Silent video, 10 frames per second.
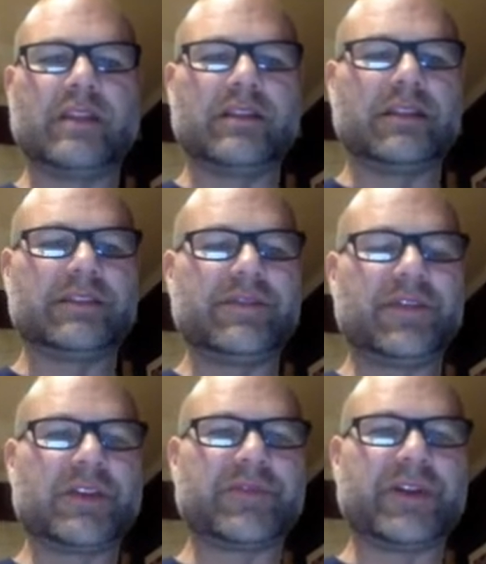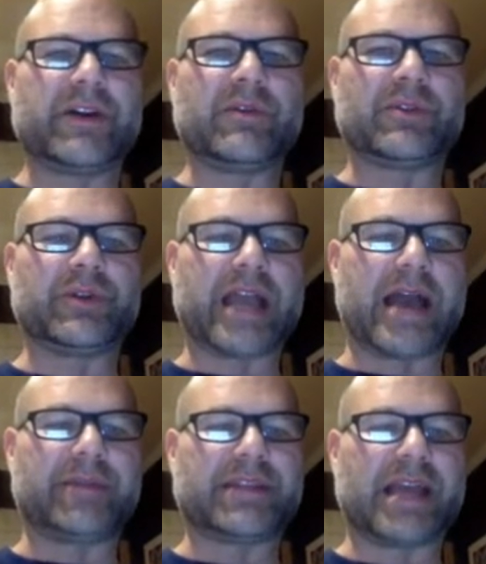Let's see if you can figure out what the word
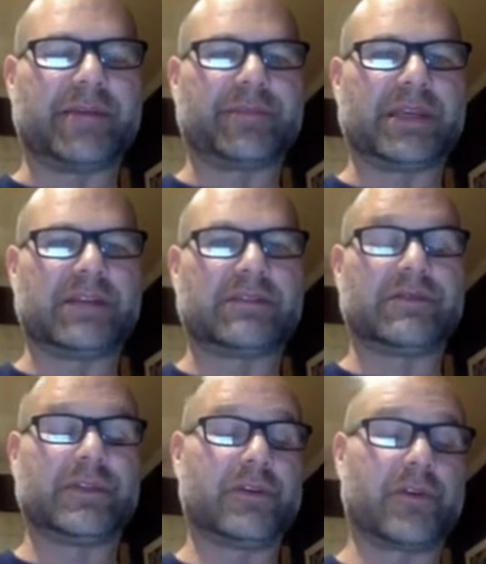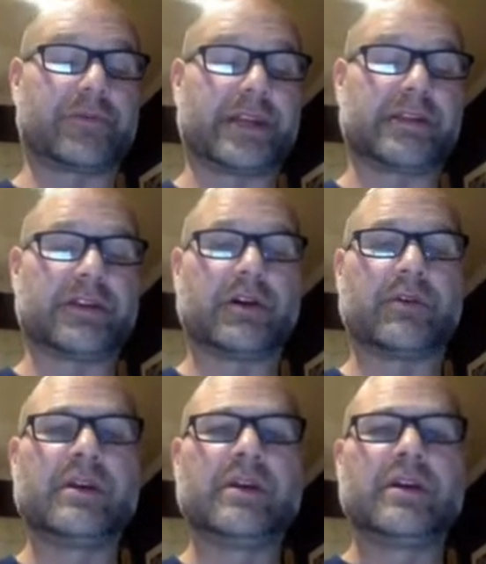habitat means if you don't already
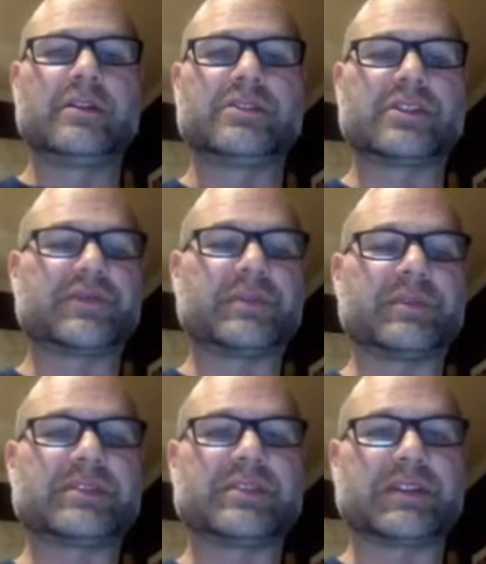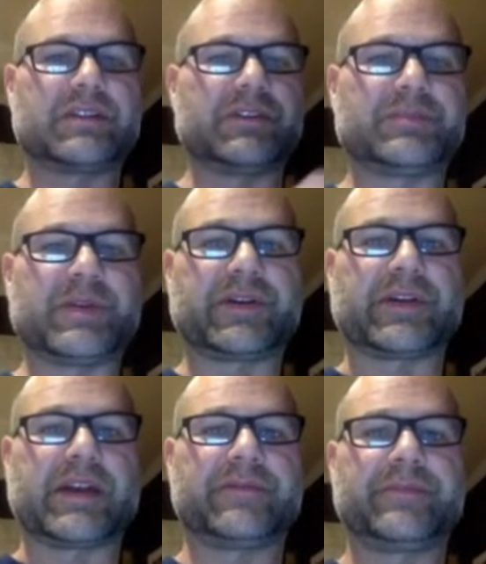know, just from listening to this
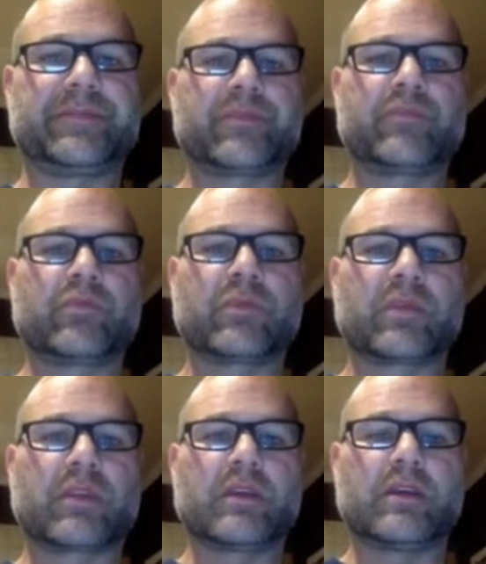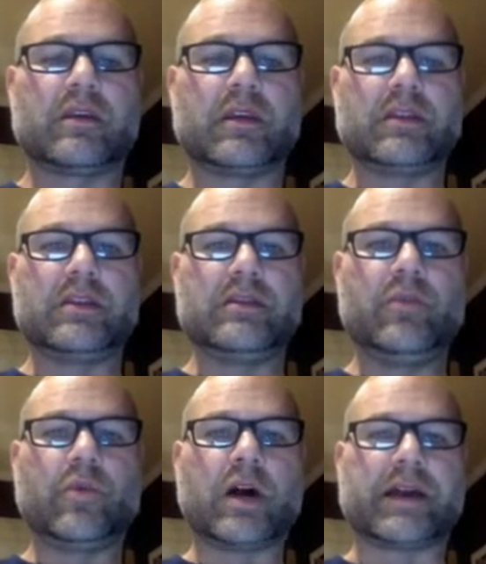paragraph. In the
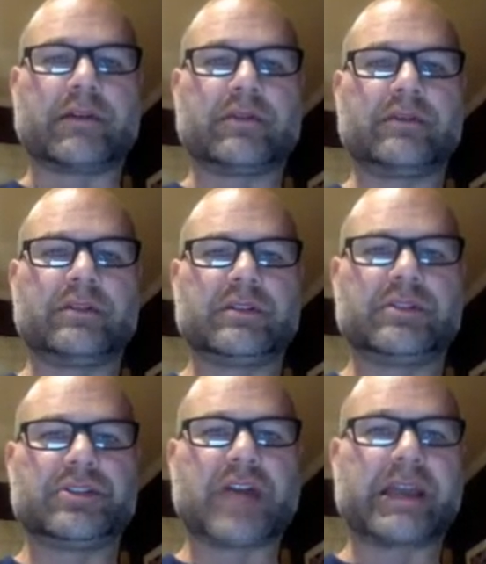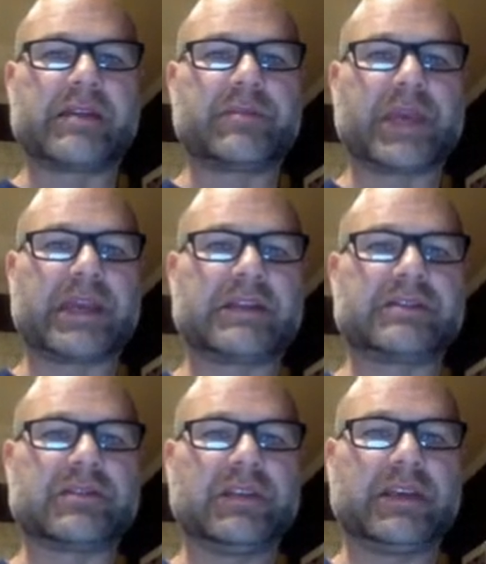wild, giant
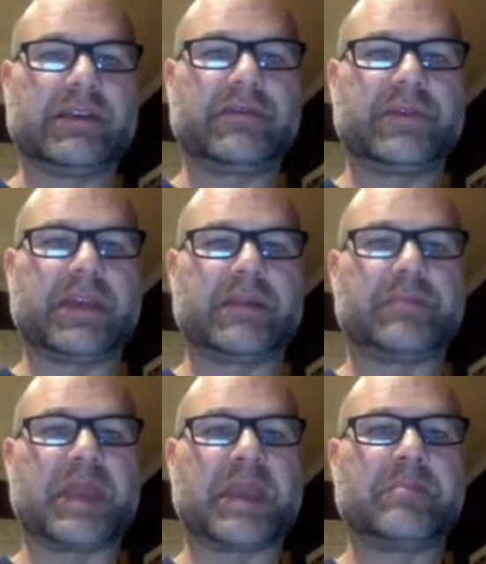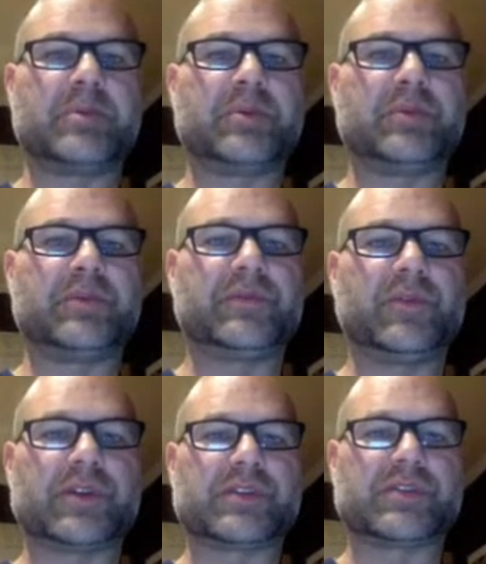pandas live in bamboo
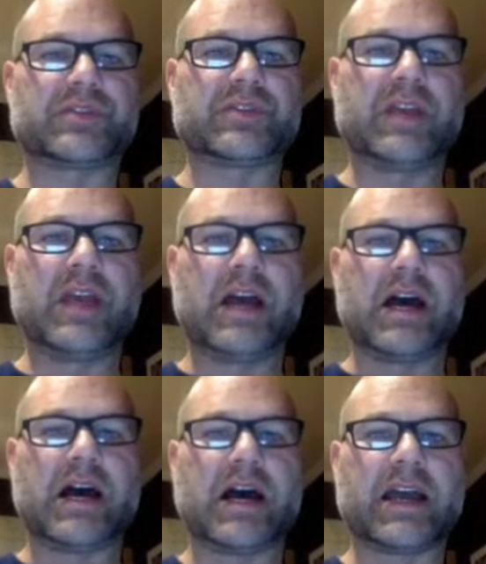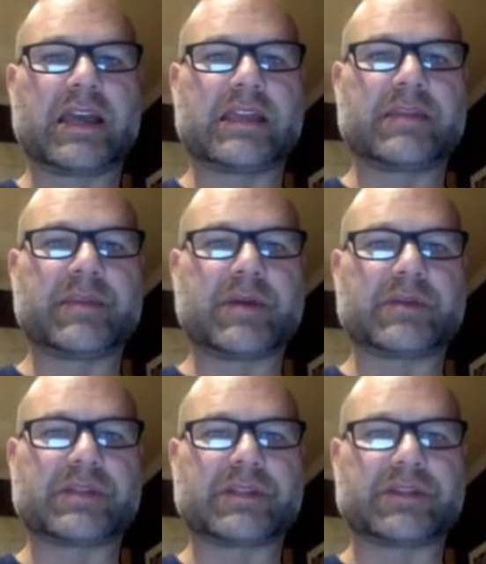forests high in the
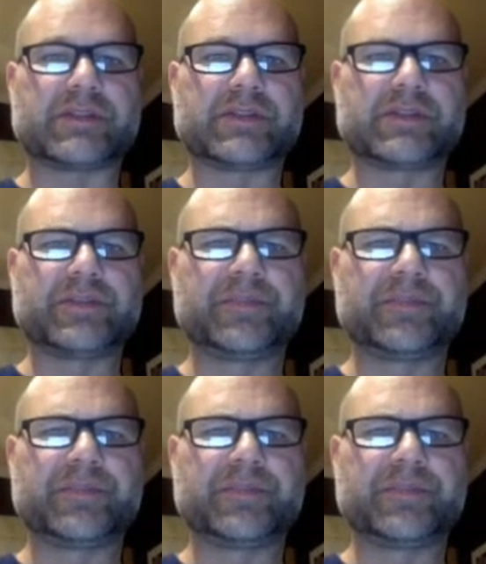mountains.